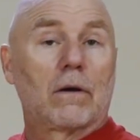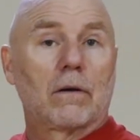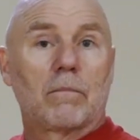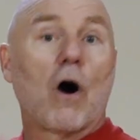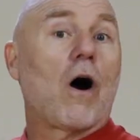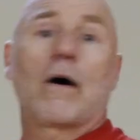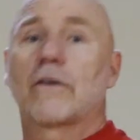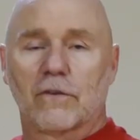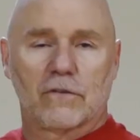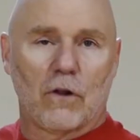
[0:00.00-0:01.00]

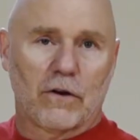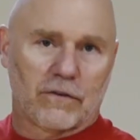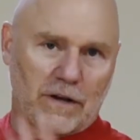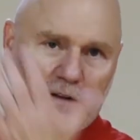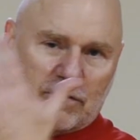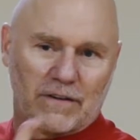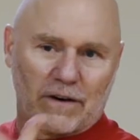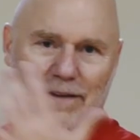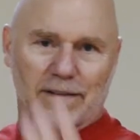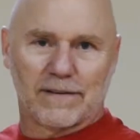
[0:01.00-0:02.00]
pause as long as
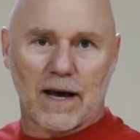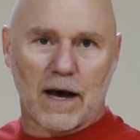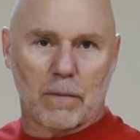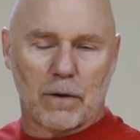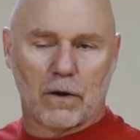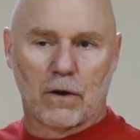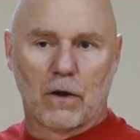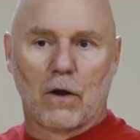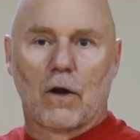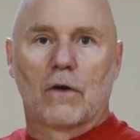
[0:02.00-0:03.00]
necessary at the top
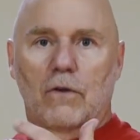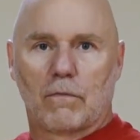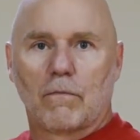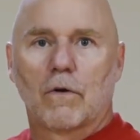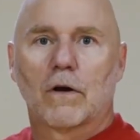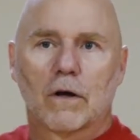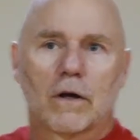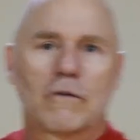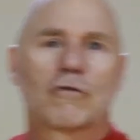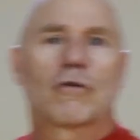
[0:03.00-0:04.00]
to
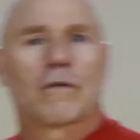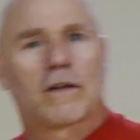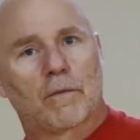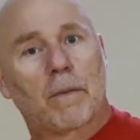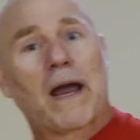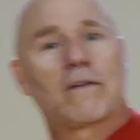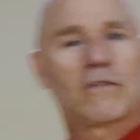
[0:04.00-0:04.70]
ensure that the pace